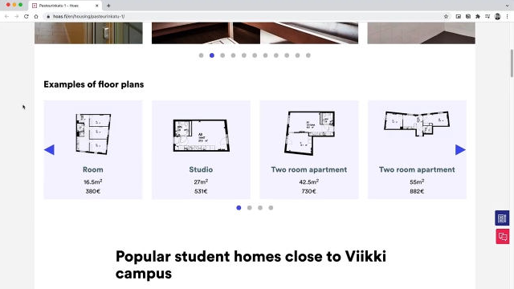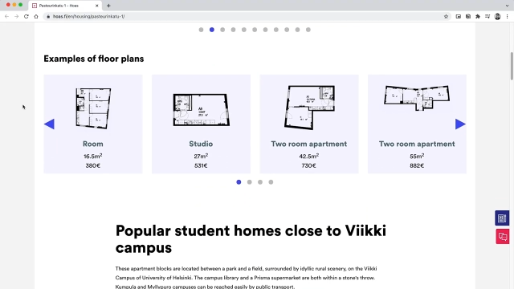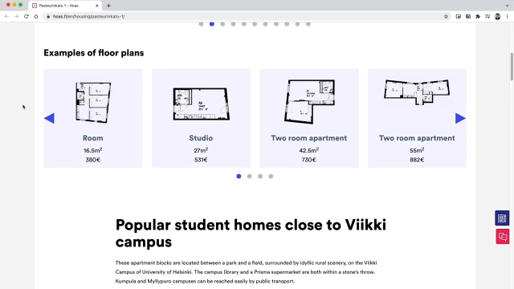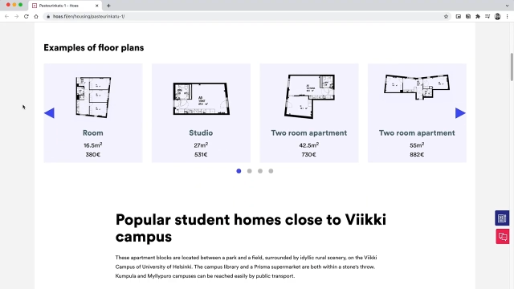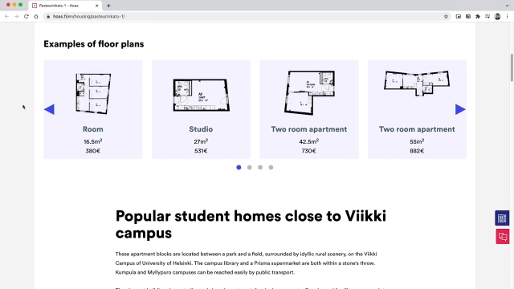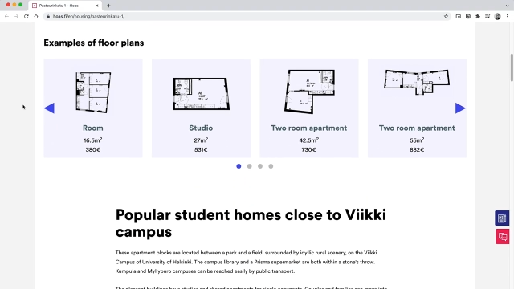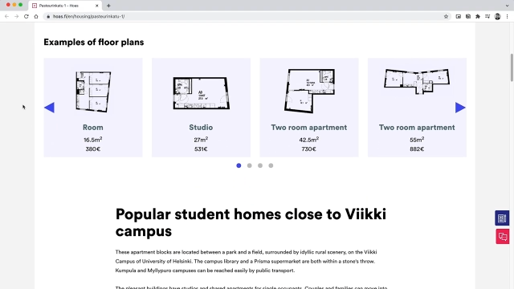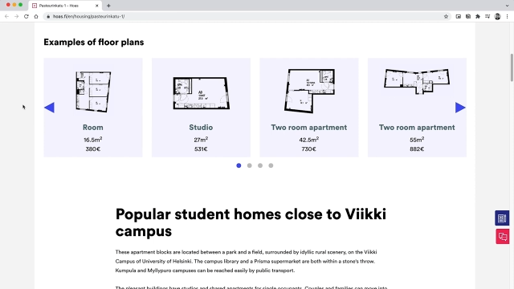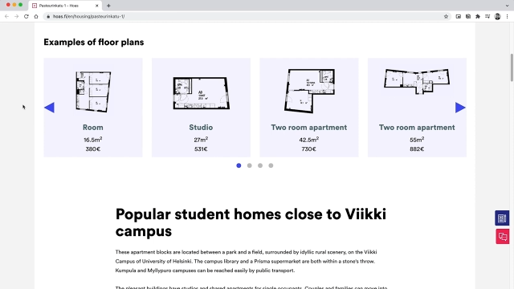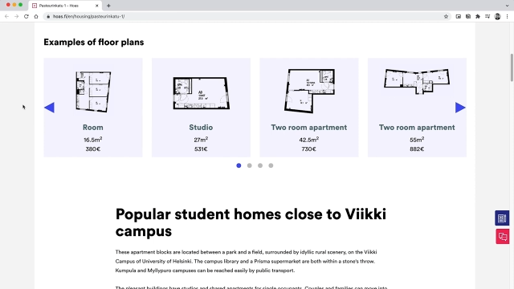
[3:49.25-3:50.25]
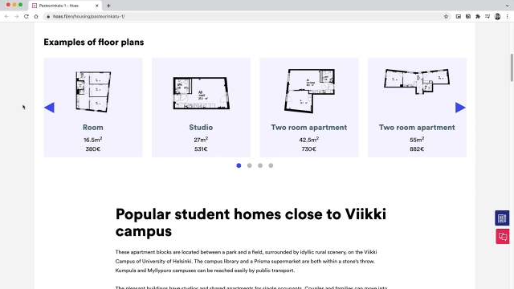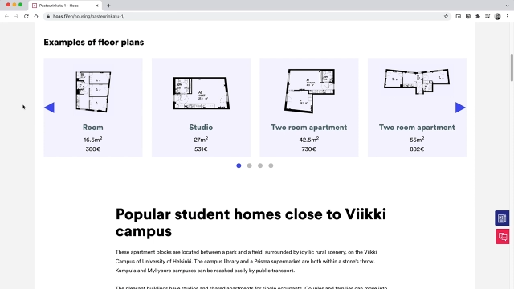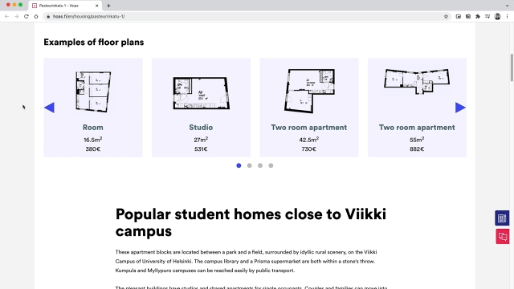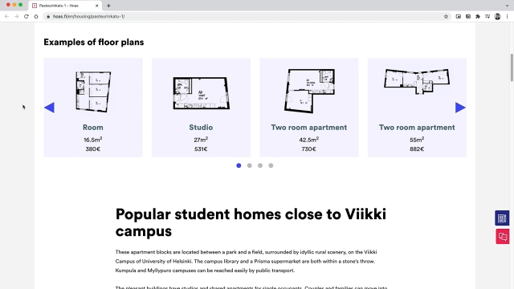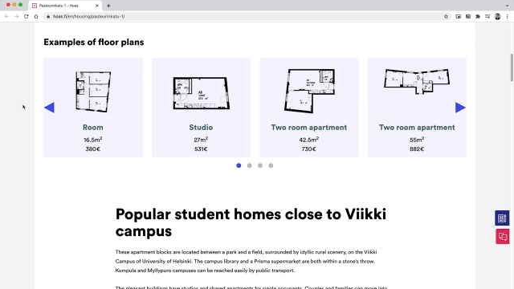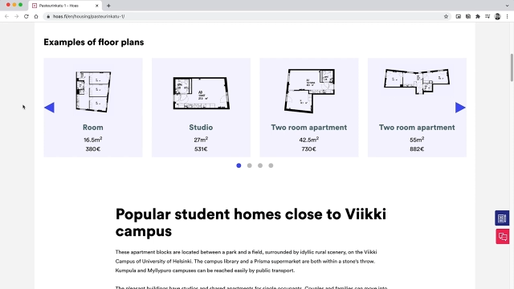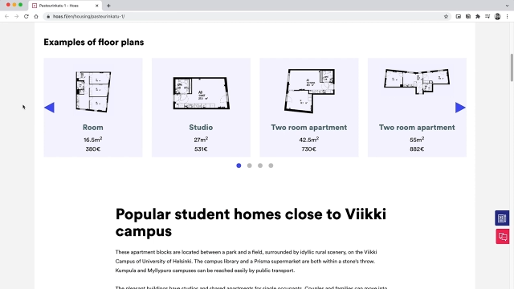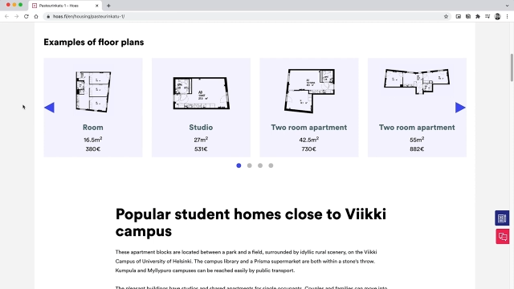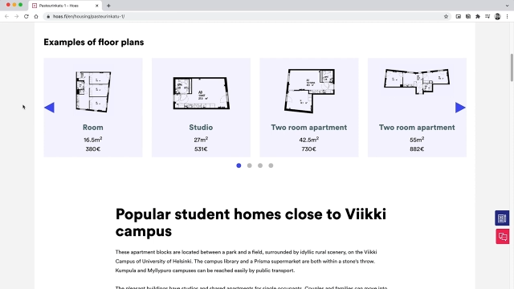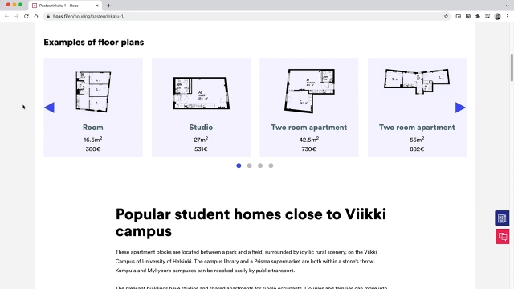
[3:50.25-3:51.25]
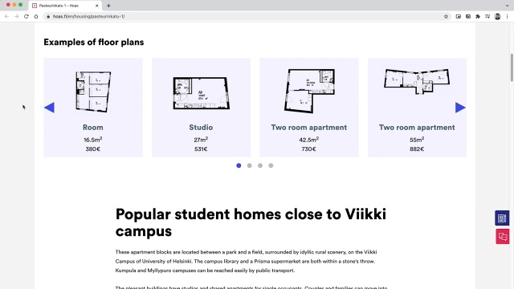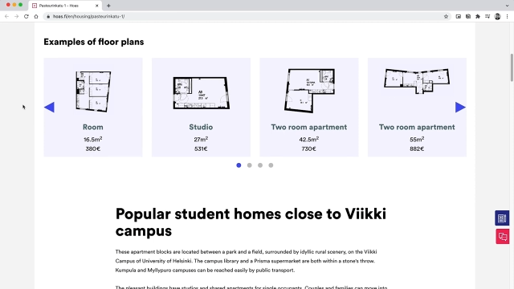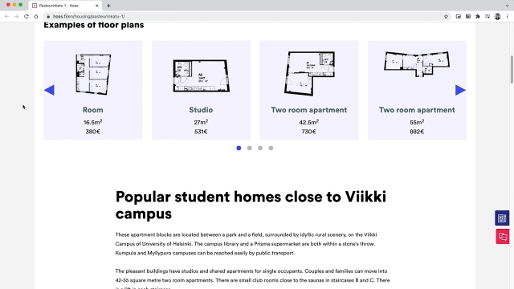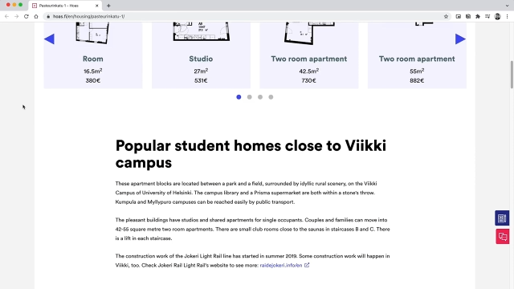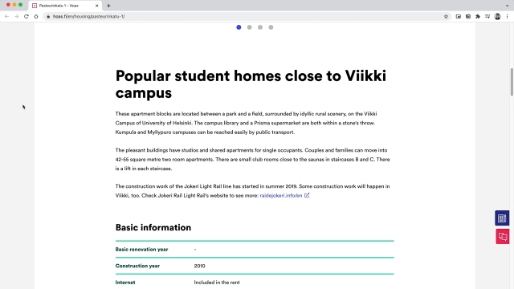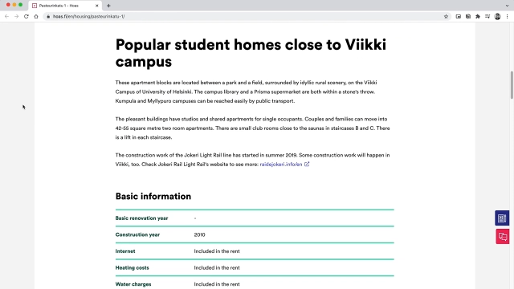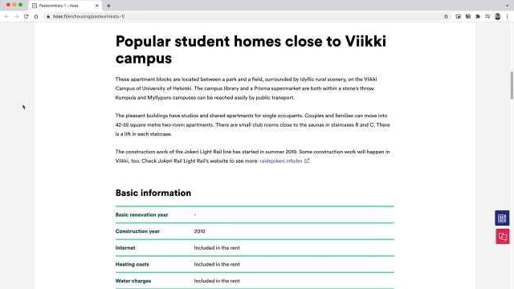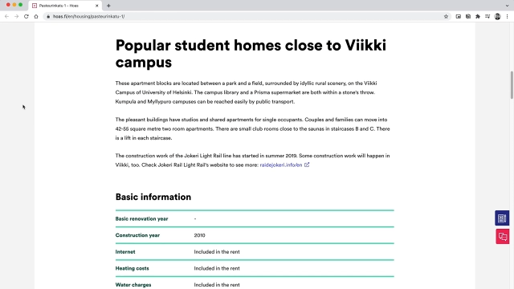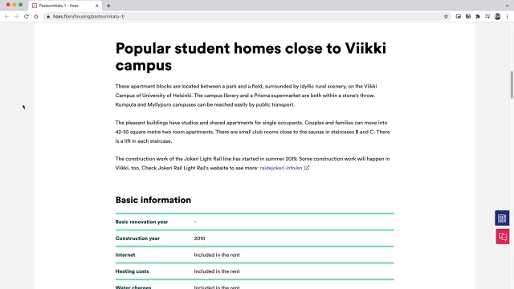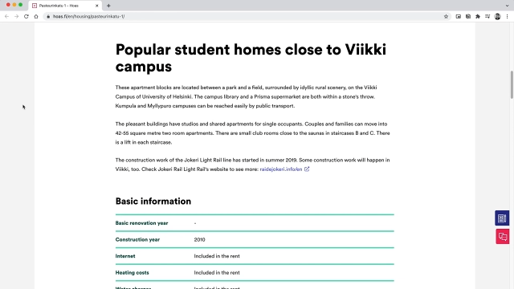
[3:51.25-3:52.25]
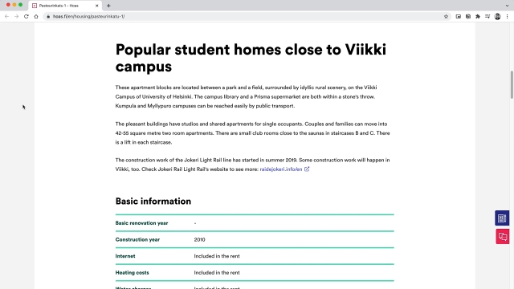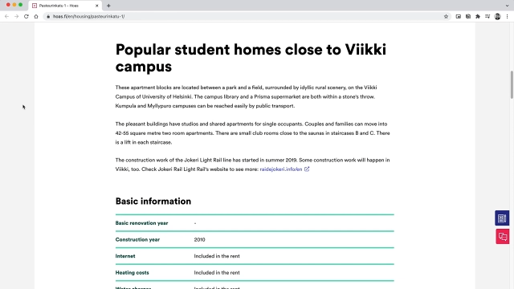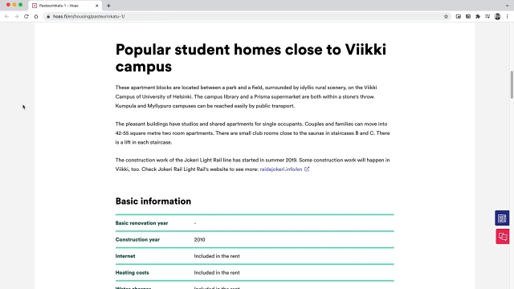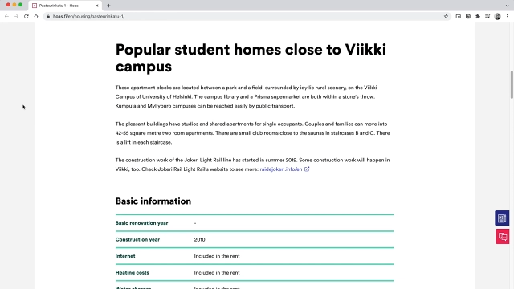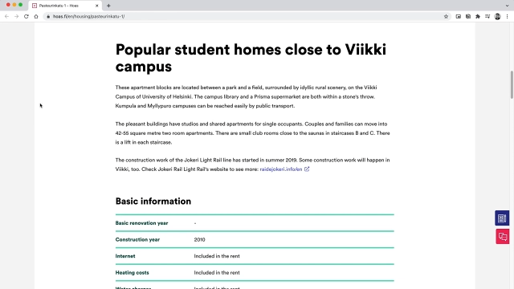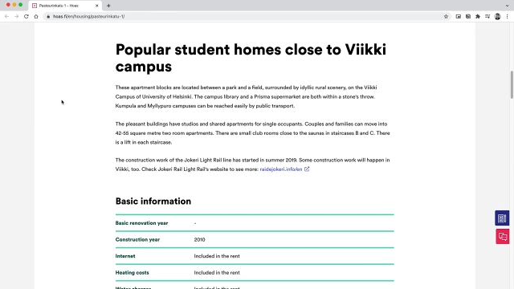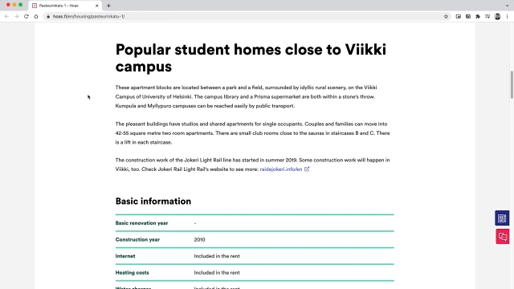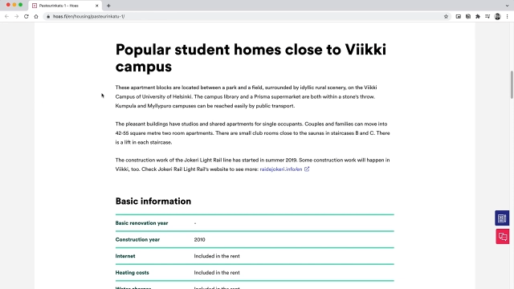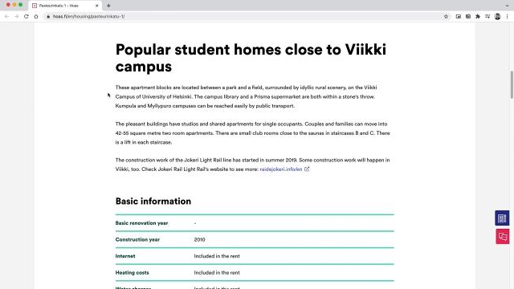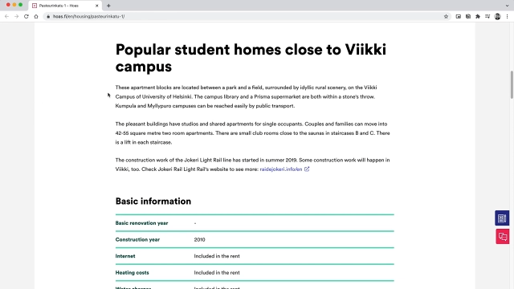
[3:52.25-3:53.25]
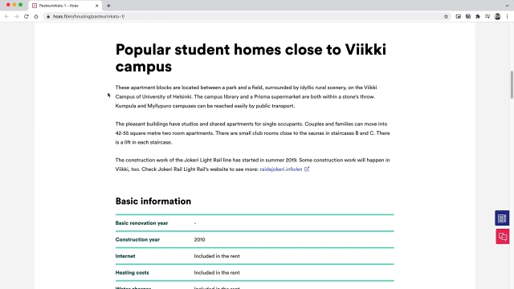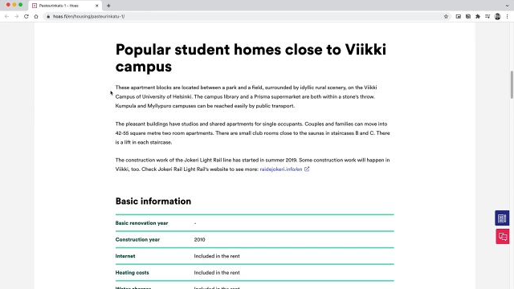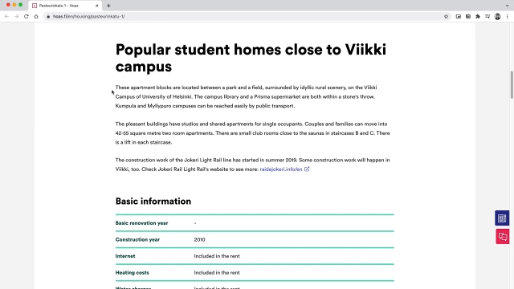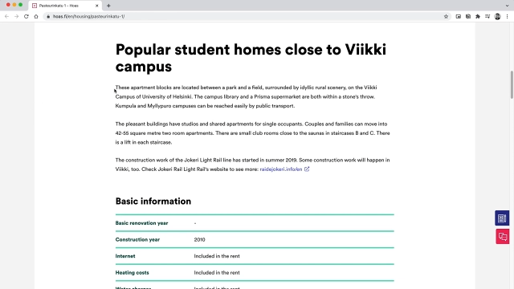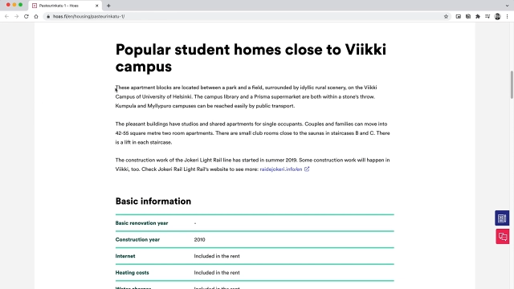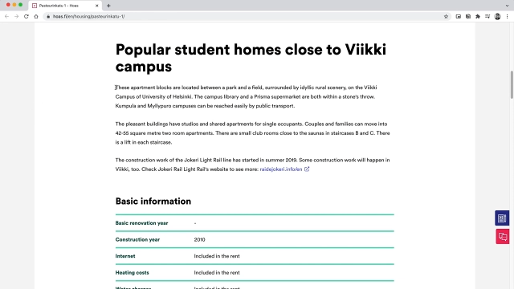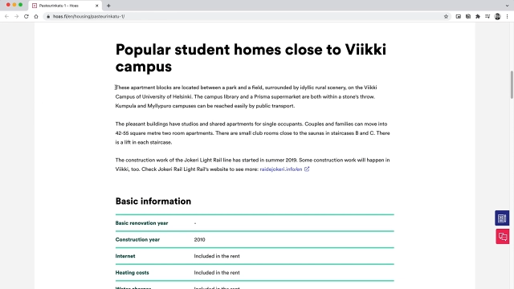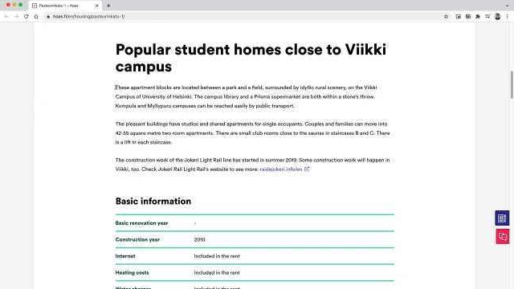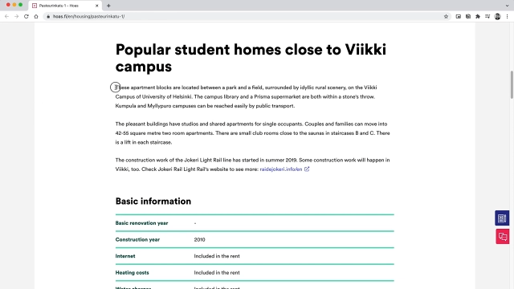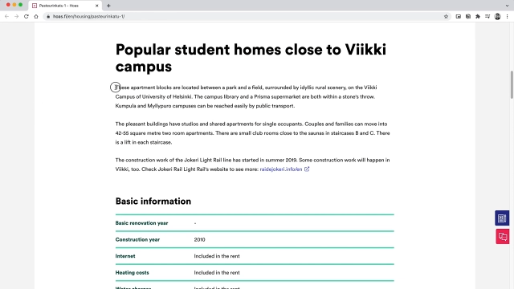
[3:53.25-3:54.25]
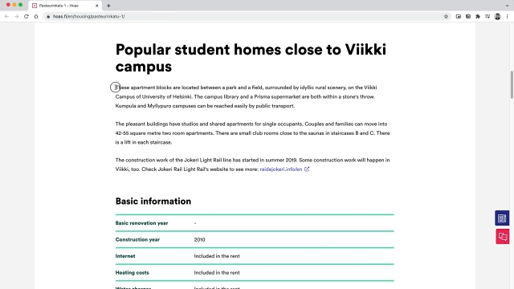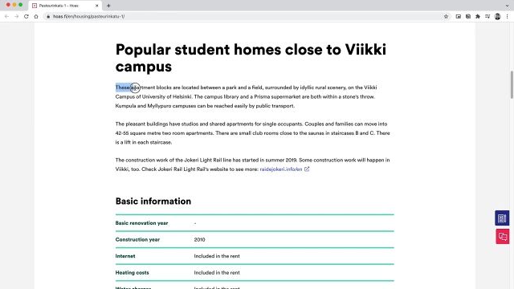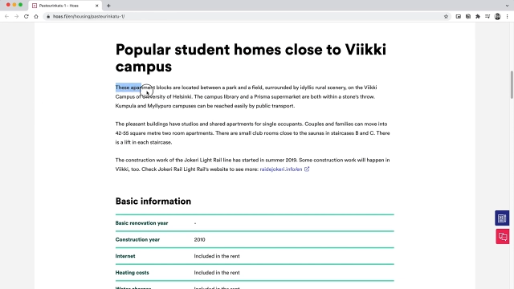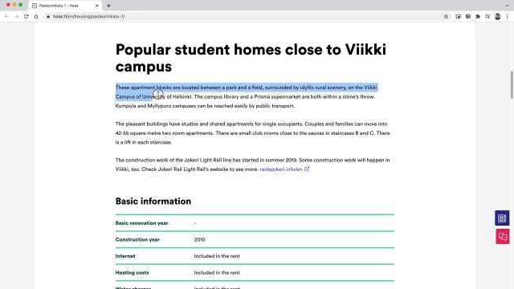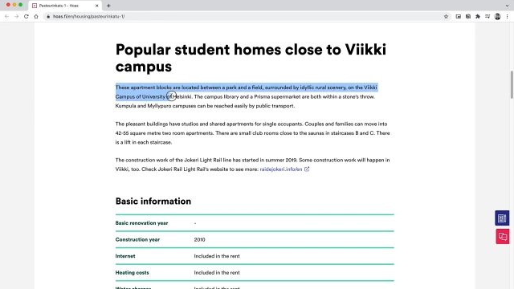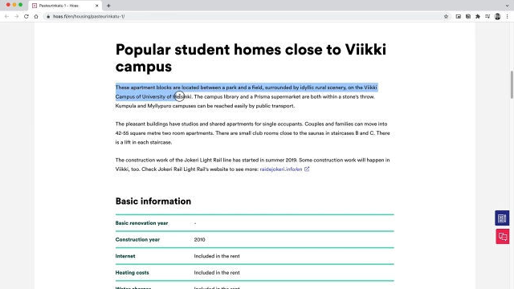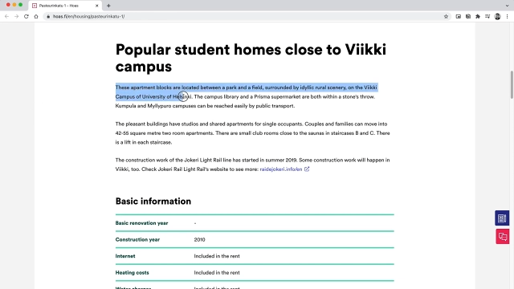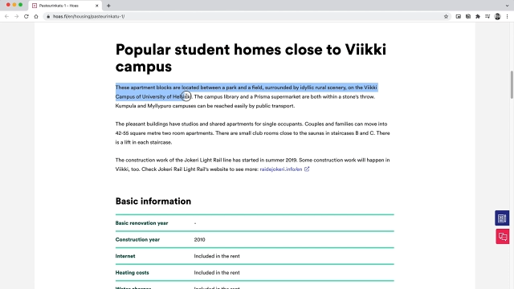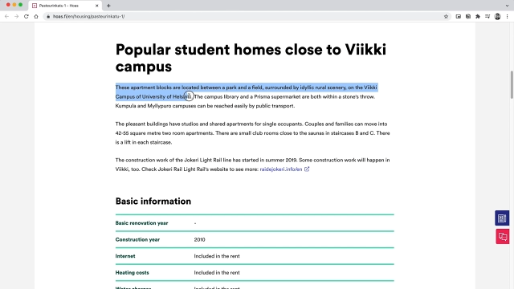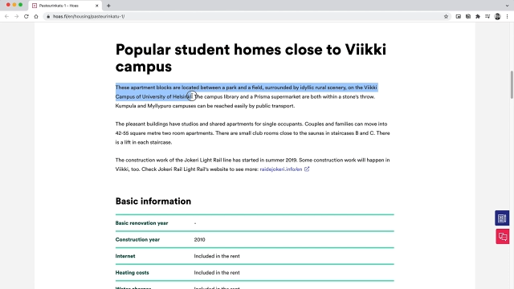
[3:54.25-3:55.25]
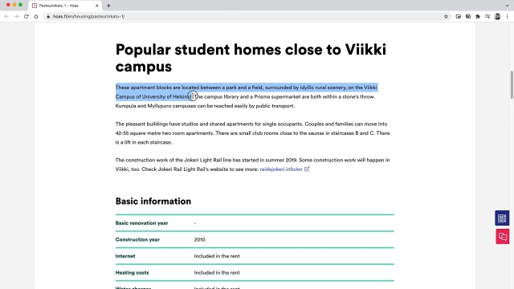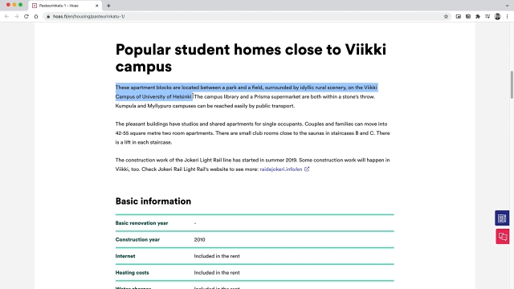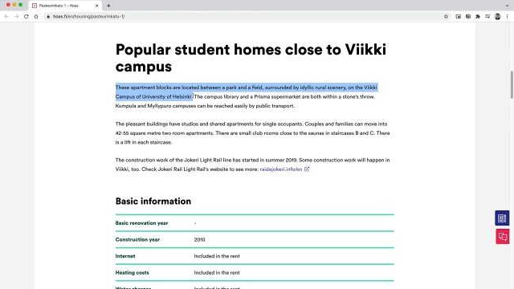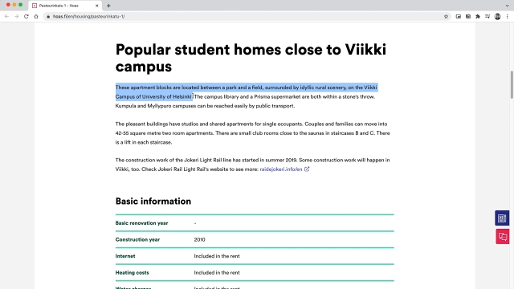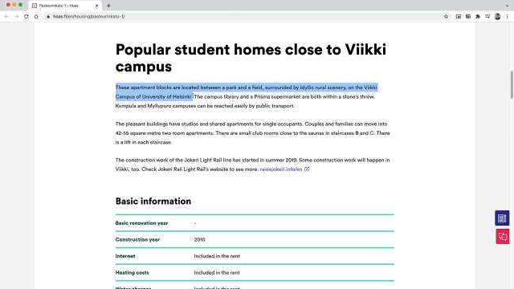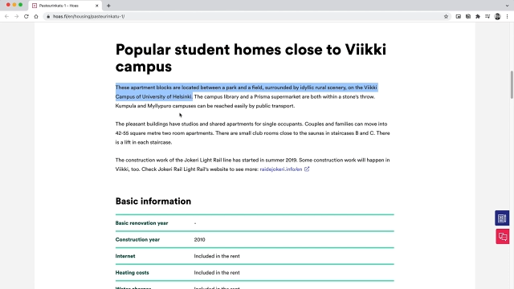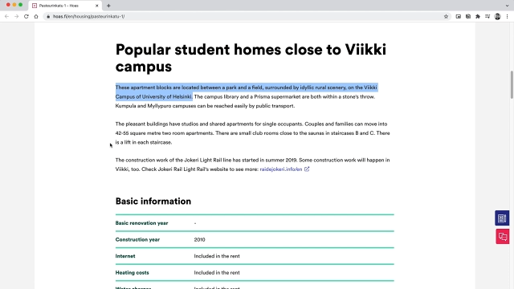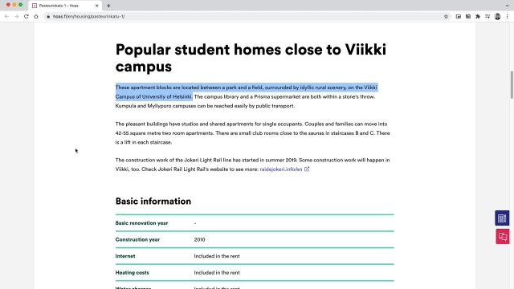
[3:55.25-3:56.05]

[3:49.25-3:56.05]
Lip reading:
(no speaker visible)